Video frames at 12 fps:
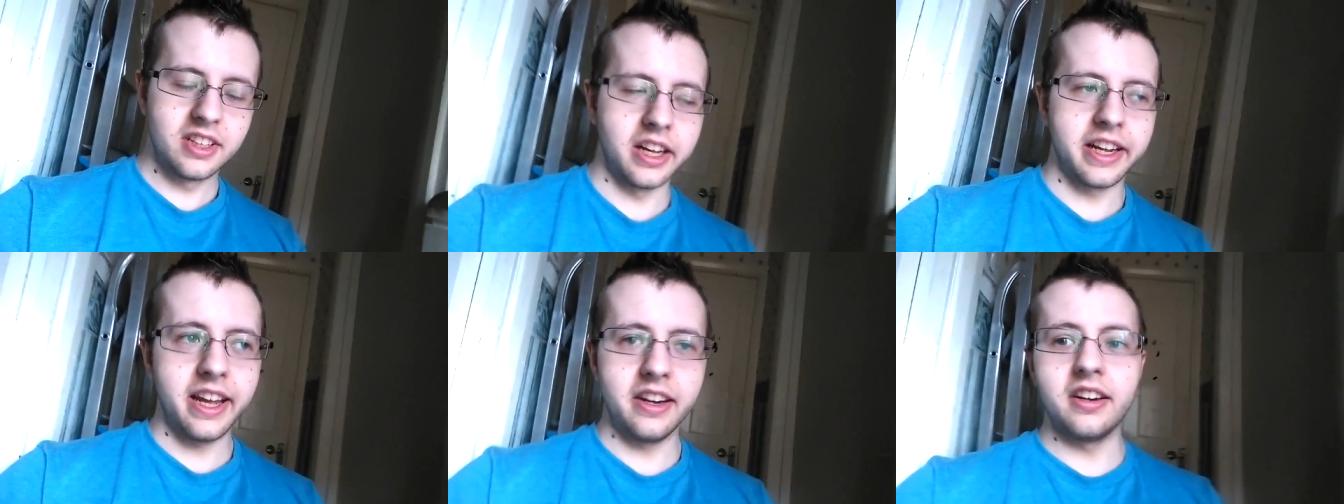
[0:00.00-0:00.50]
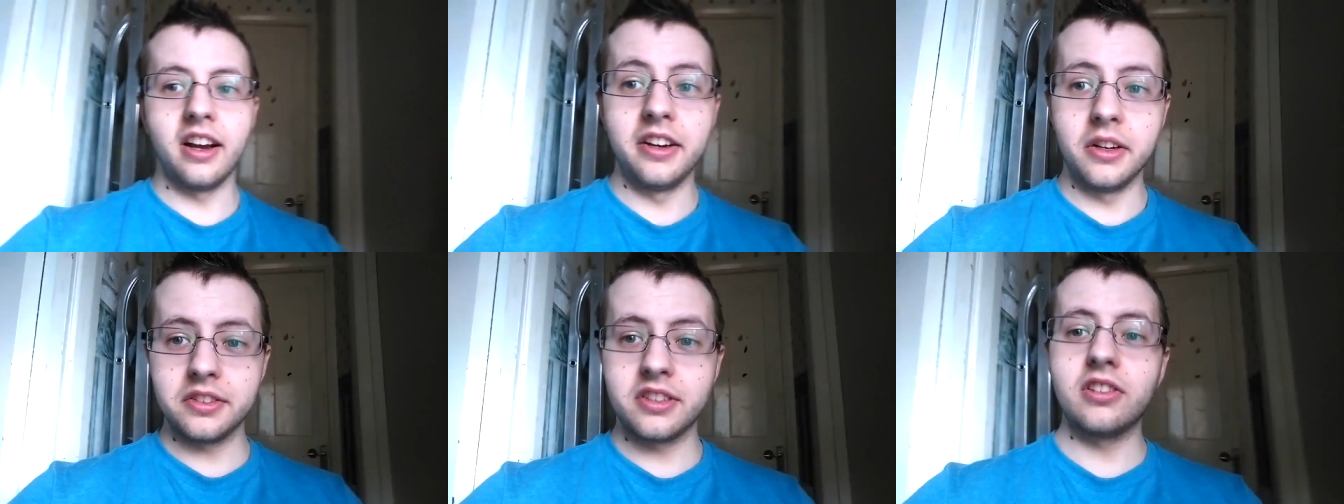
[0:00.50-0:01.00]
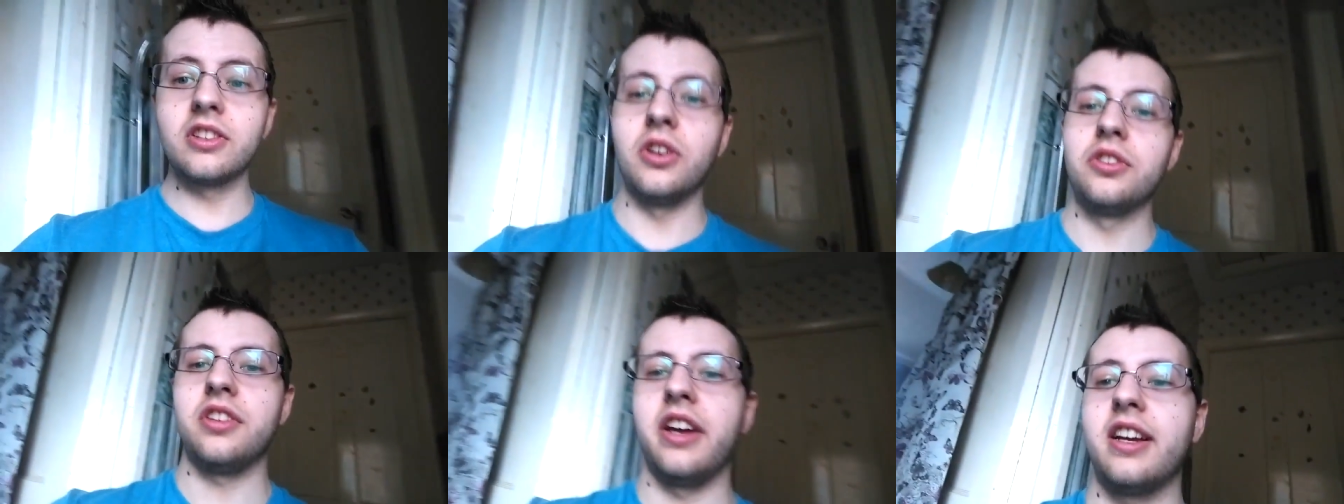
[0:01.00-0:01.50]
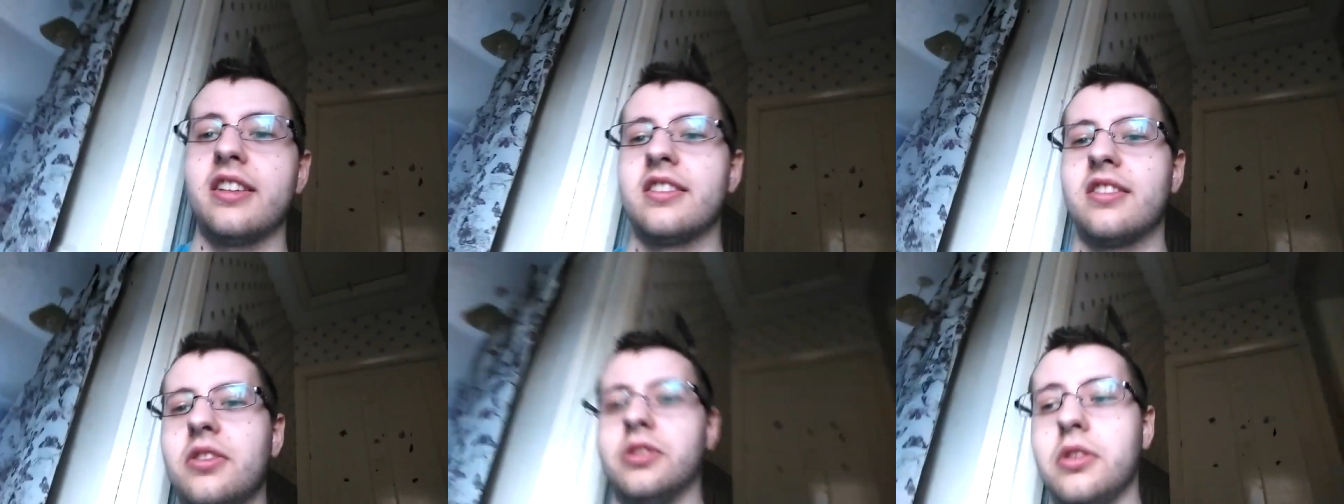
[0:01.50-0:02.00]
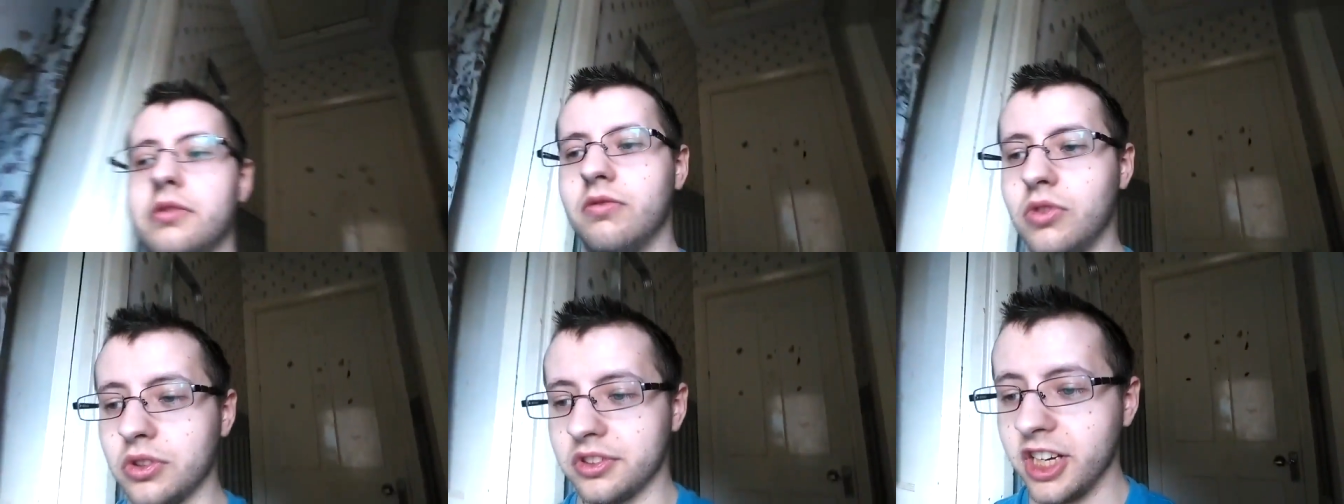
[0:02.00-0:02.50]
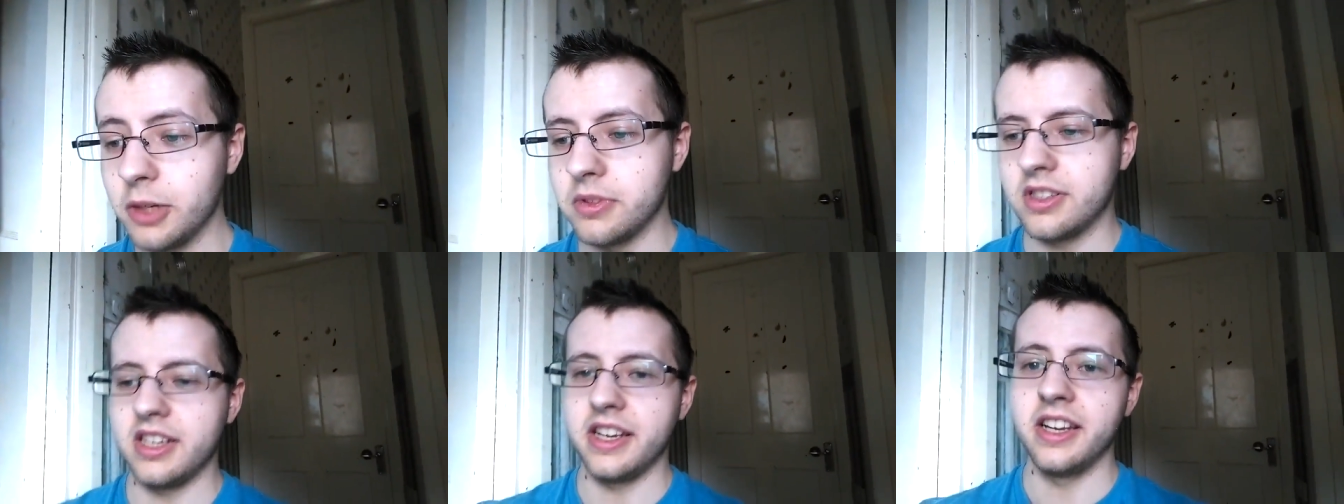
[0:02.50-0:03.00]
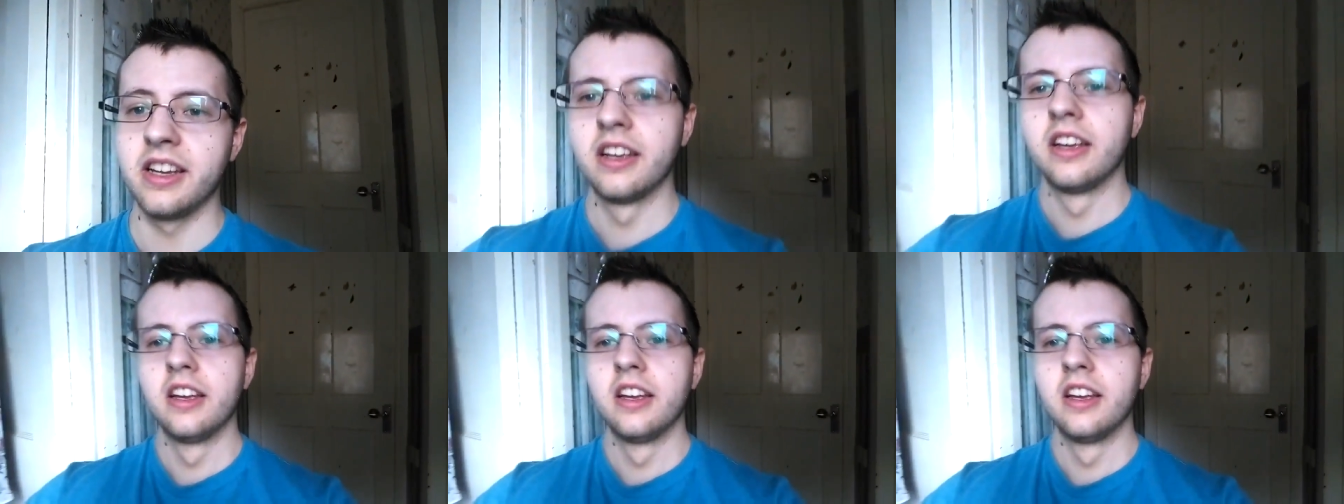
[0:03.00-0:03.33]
Again, I know it's the wrong context or wrong type of tea,